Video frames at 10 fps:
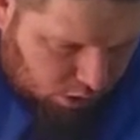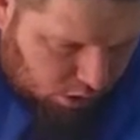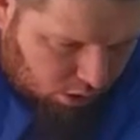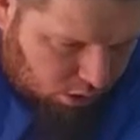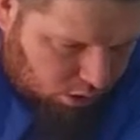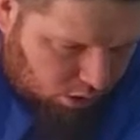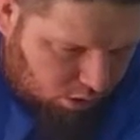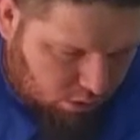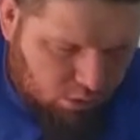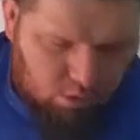one.
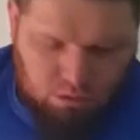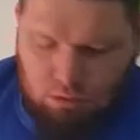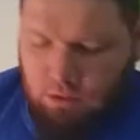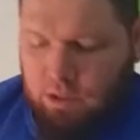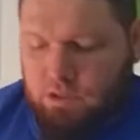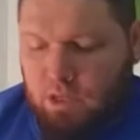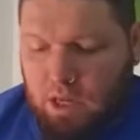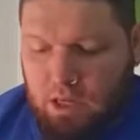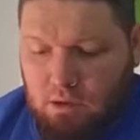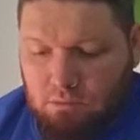Next
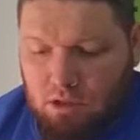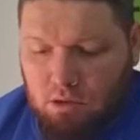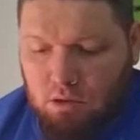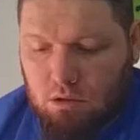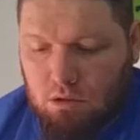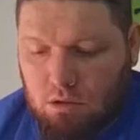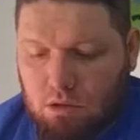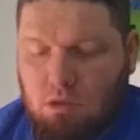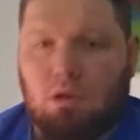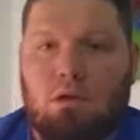game,
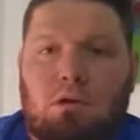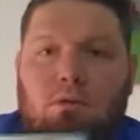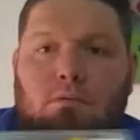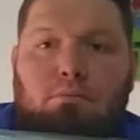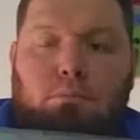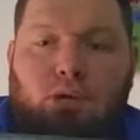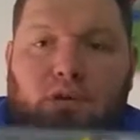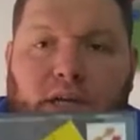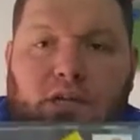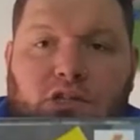Metal
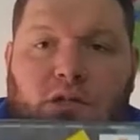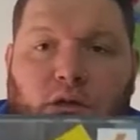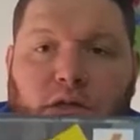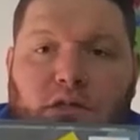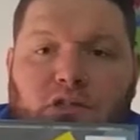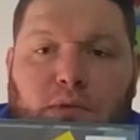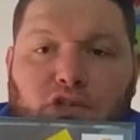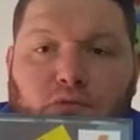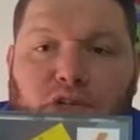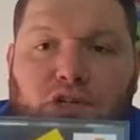Gear Solid
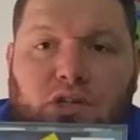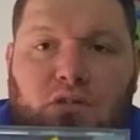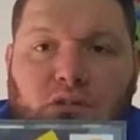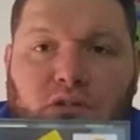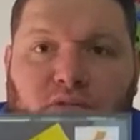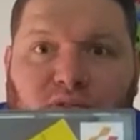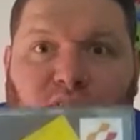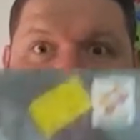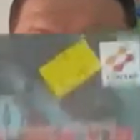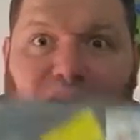Special Missions for
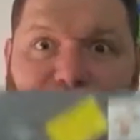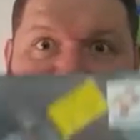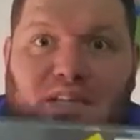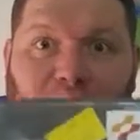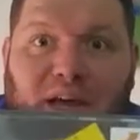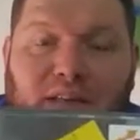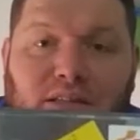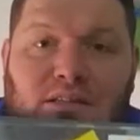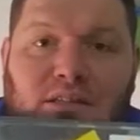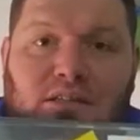50
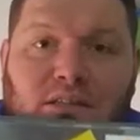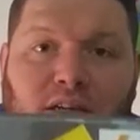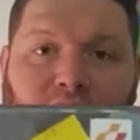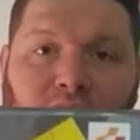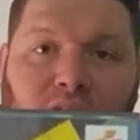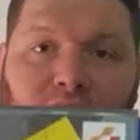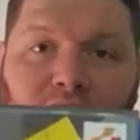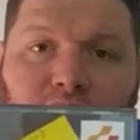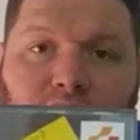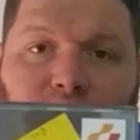pence.
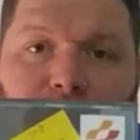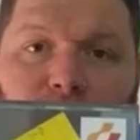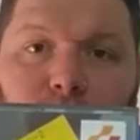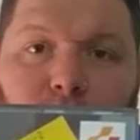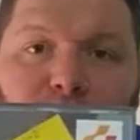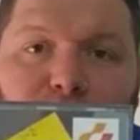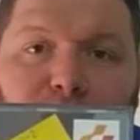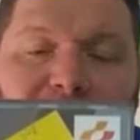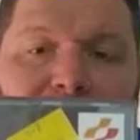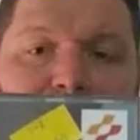So I've never
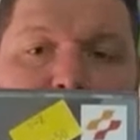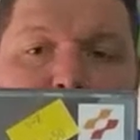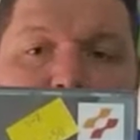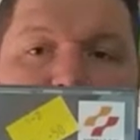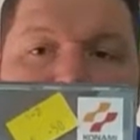played this one